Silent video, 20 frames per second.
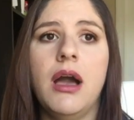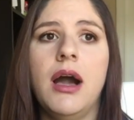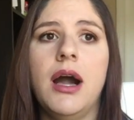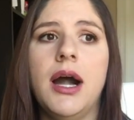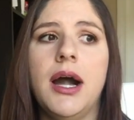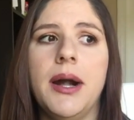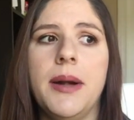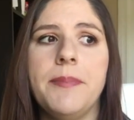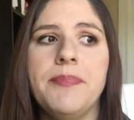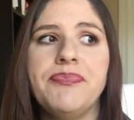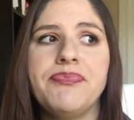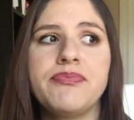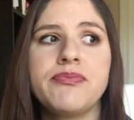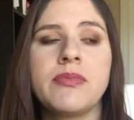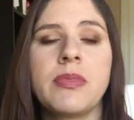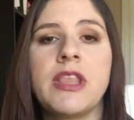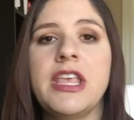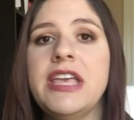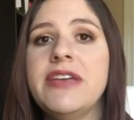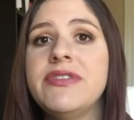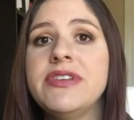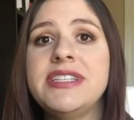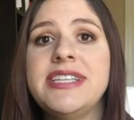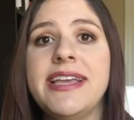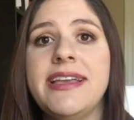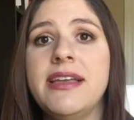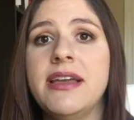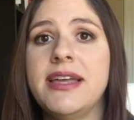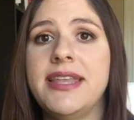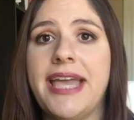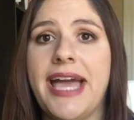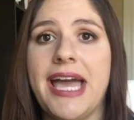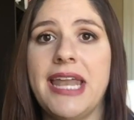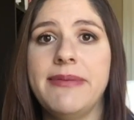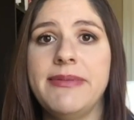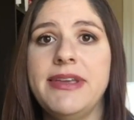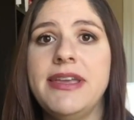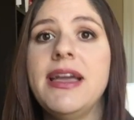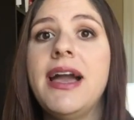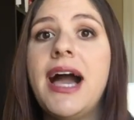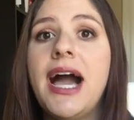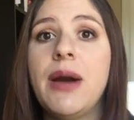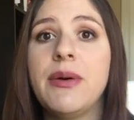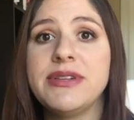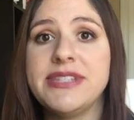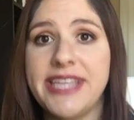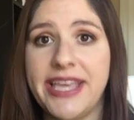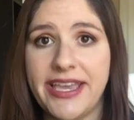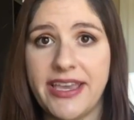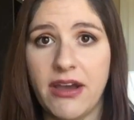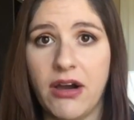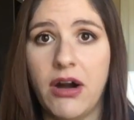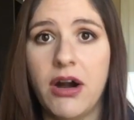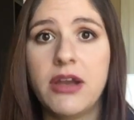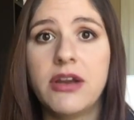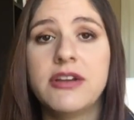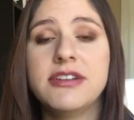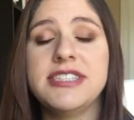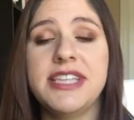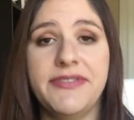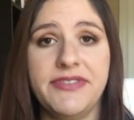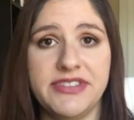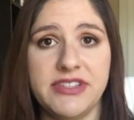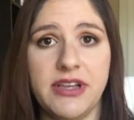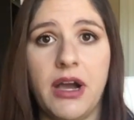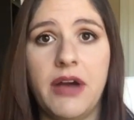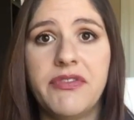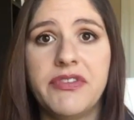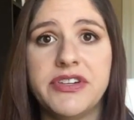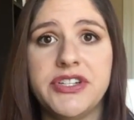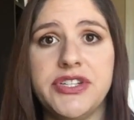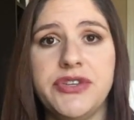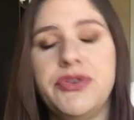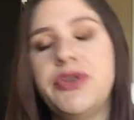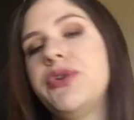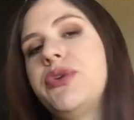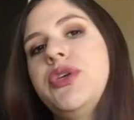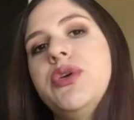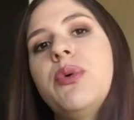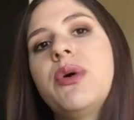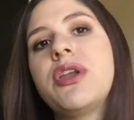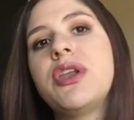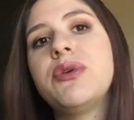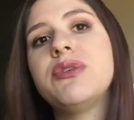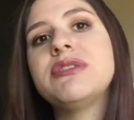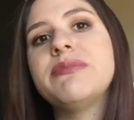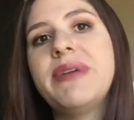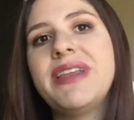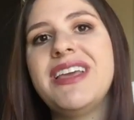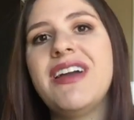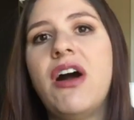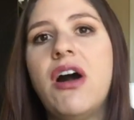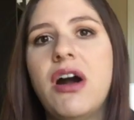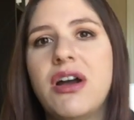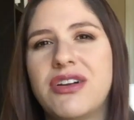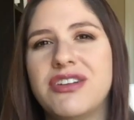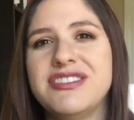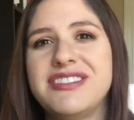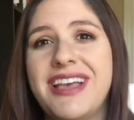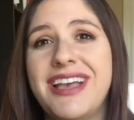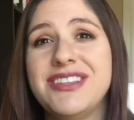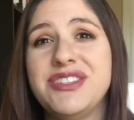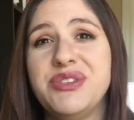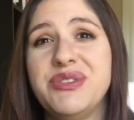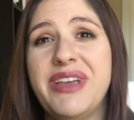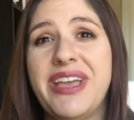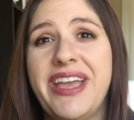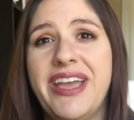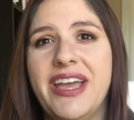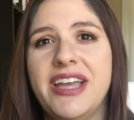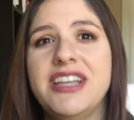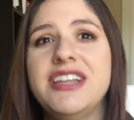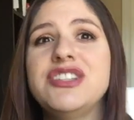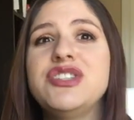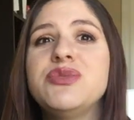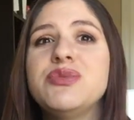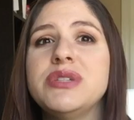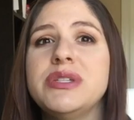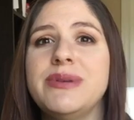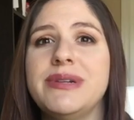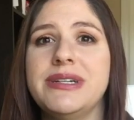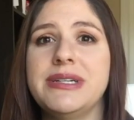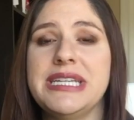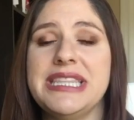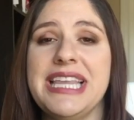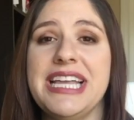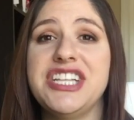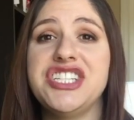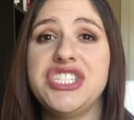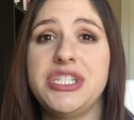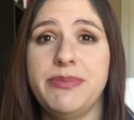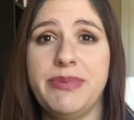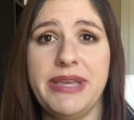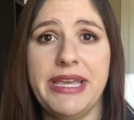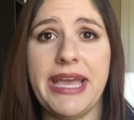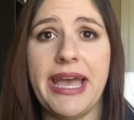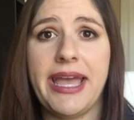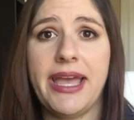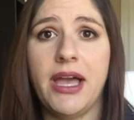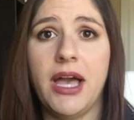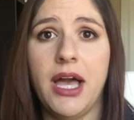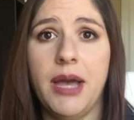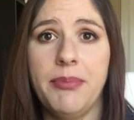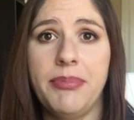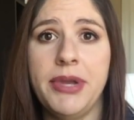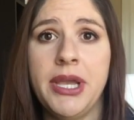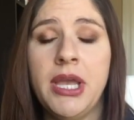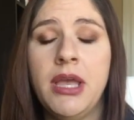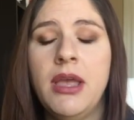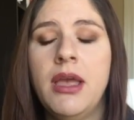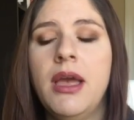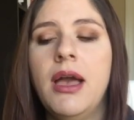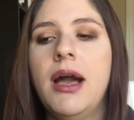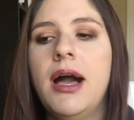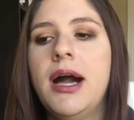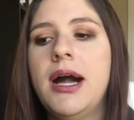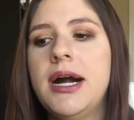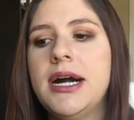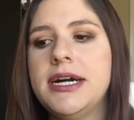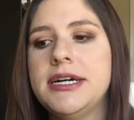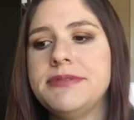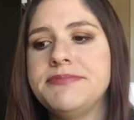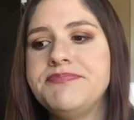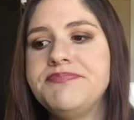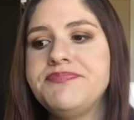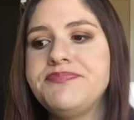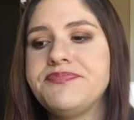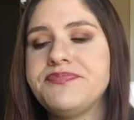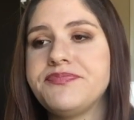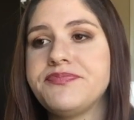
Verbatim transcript: Um, even taking anatomy, I would take it honors if it's offered to you. You want to do as many honors as you can because you really want to get that GPA up. Um,